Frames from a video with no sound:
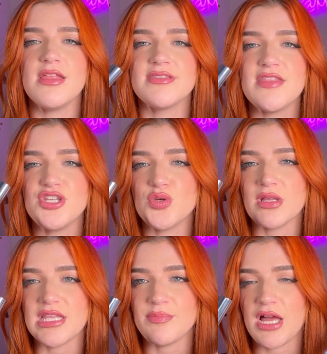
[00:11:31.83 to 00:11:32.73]
Then the newer
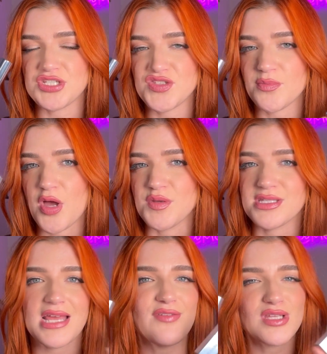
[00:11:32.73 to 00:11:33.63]
lip launches from Kosas.
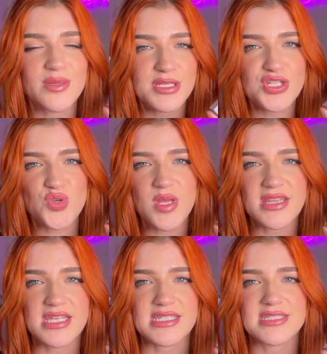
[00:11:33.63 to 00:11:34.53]
I've really been enjoying
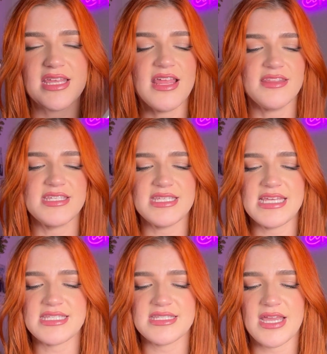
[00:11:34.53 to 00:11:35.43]
these. This
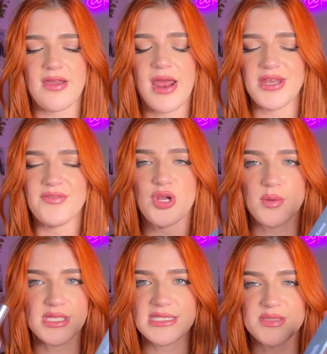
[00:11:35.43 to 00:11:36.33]
is their, I don't even know what
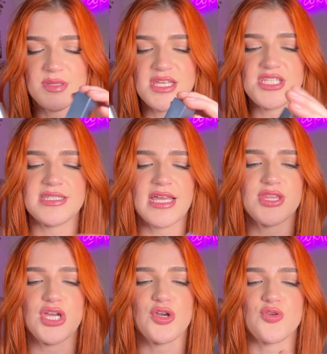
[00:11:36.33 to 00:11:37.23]
this is, but this is
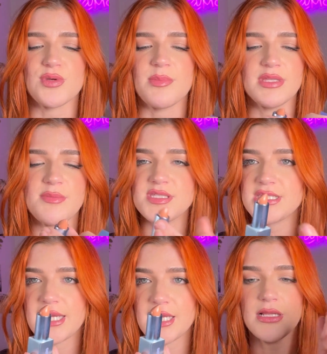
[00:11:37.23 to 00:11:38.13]
their cream
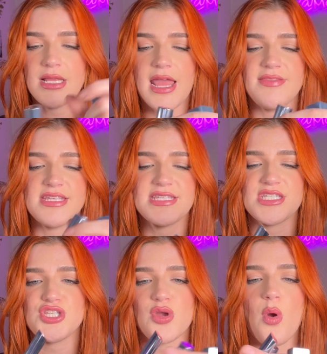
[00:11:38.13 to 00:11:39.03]
lipstick, and this is
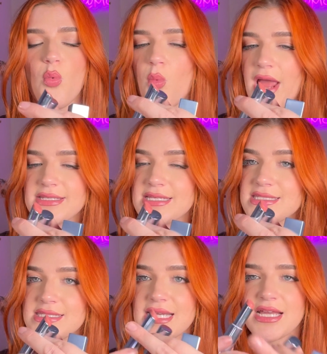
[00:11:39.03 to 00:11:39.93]
their wet
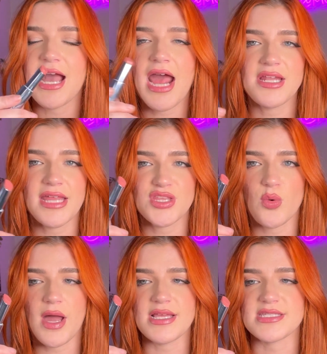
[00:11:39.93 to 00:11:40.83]
stick, kind of like the
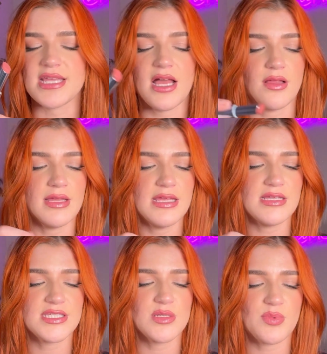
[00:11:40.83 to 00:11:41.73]
YSL.
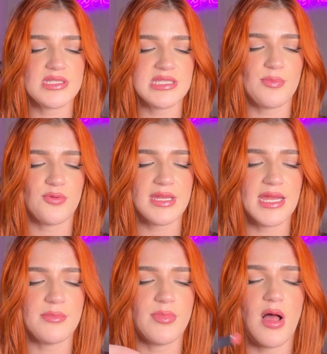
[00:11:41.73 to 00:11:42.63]
Super slippery
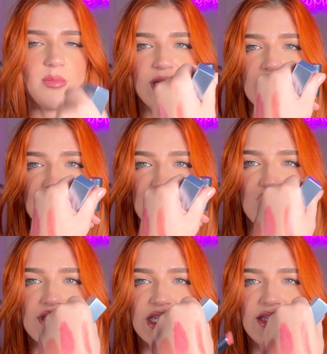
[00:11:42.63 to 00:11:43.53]
and balmy and
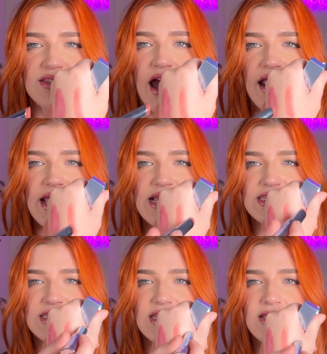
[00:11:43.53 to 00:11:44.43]
juicy. Not as